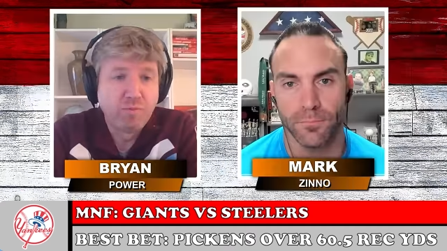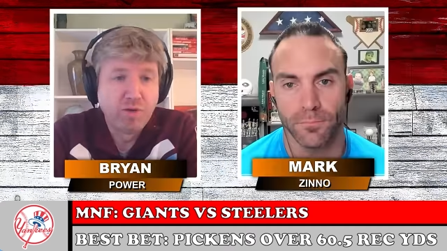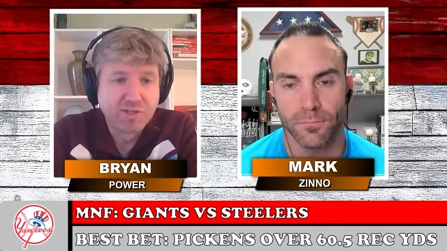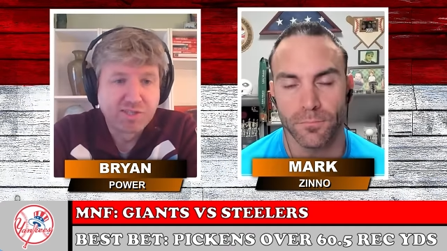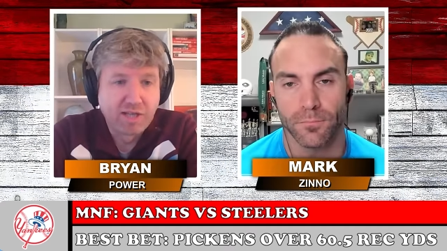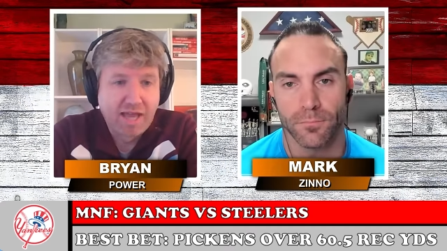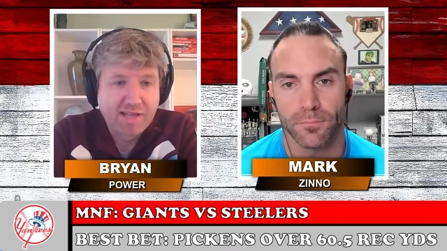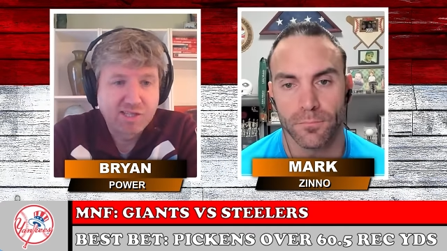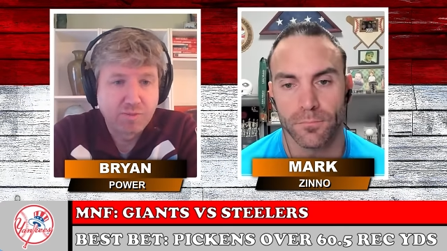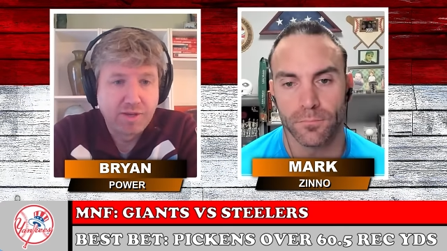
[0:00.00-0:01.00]
Speaker 1: and Wilson
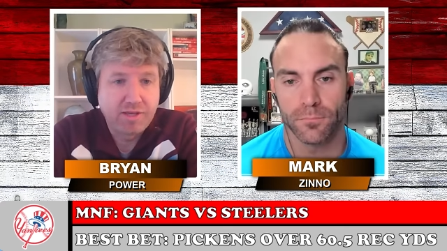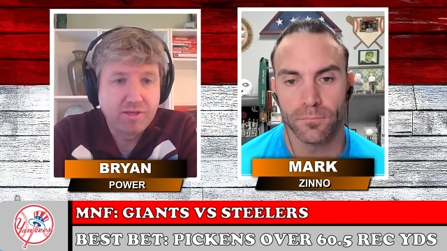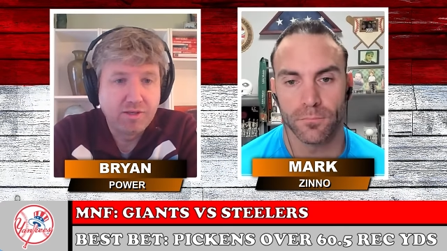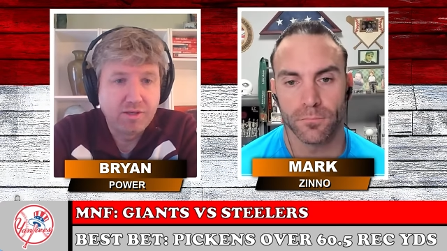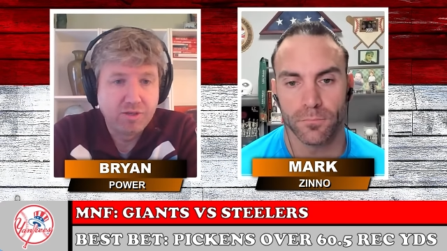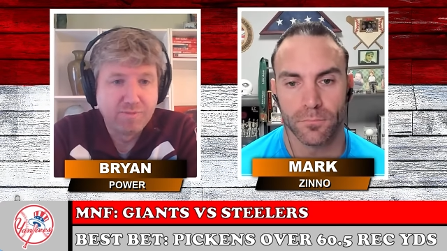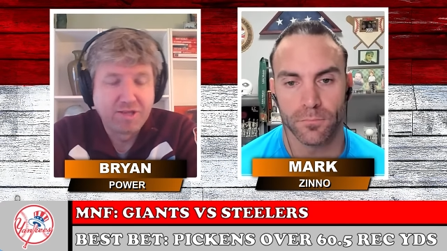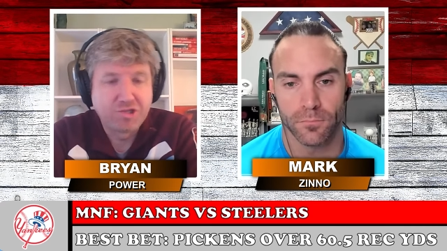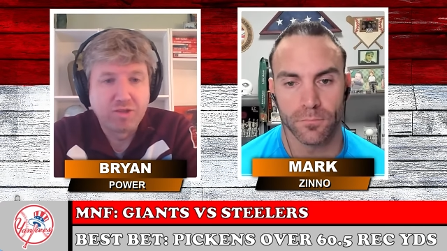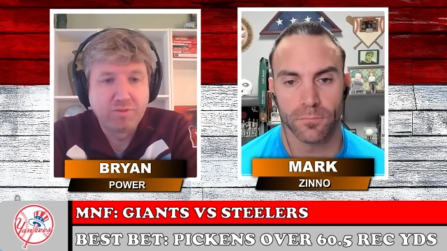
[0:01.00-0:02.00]
last week, you
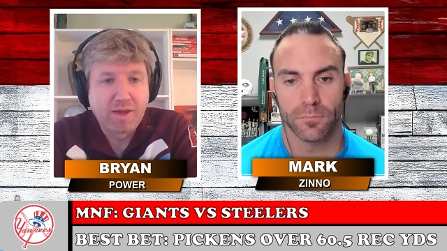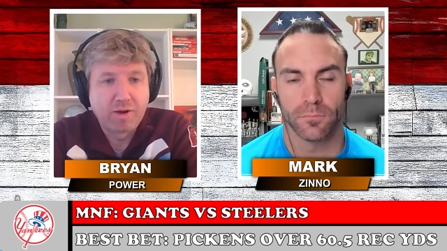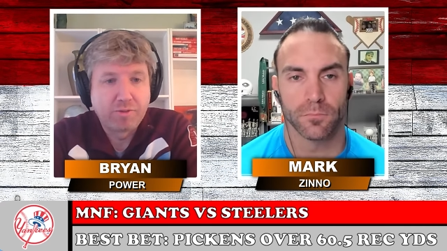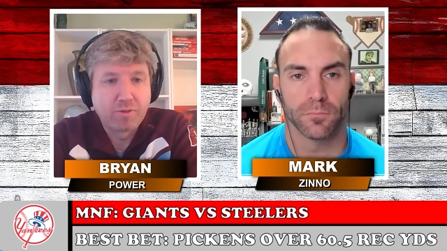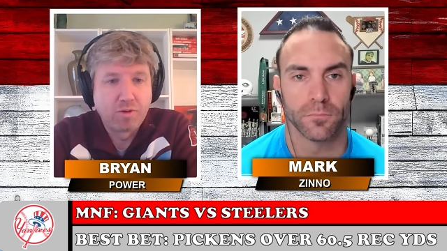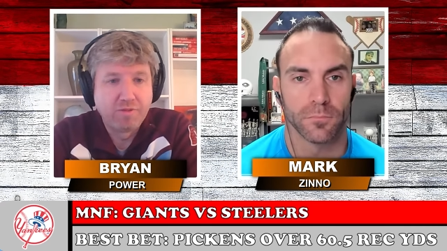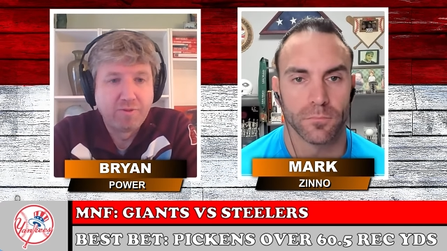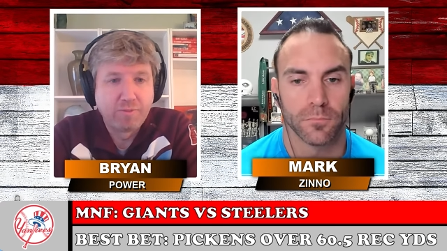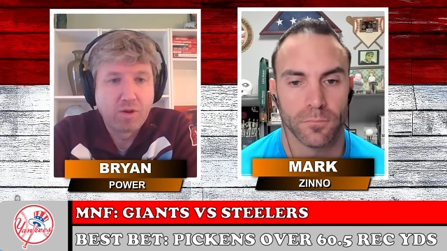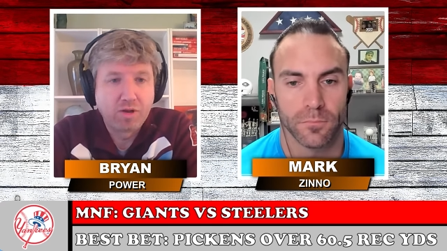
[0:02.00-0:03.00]
mentioned the better thrower of the
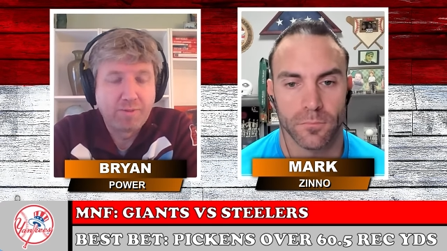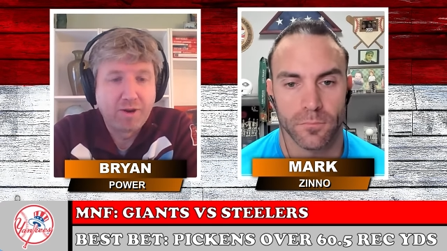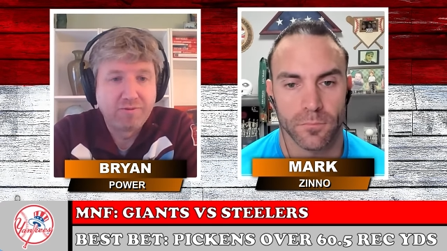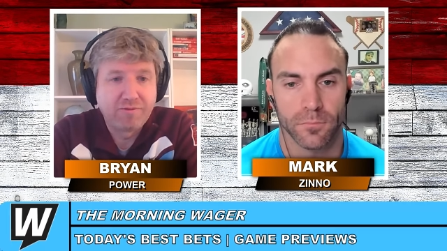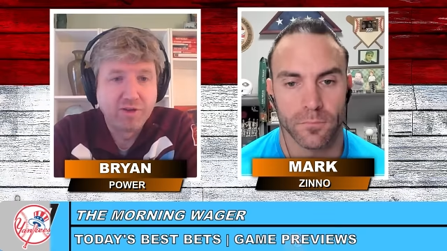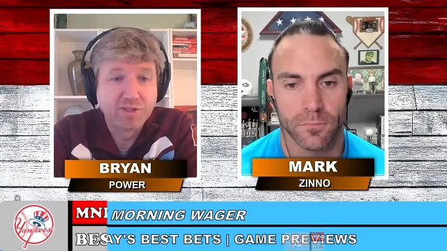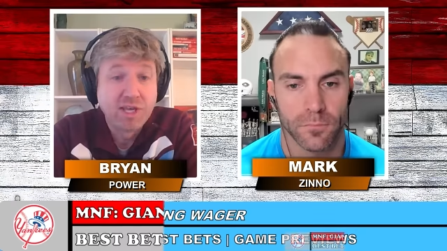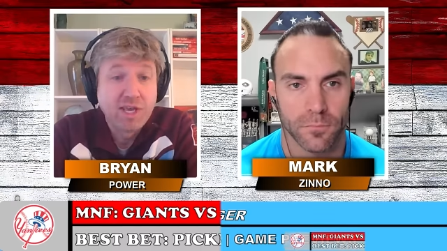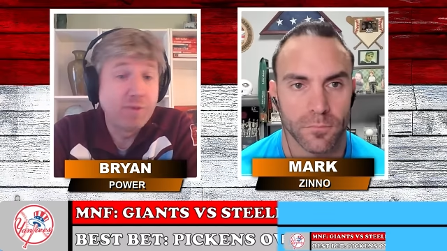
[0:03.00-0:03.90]
football compared to Fields.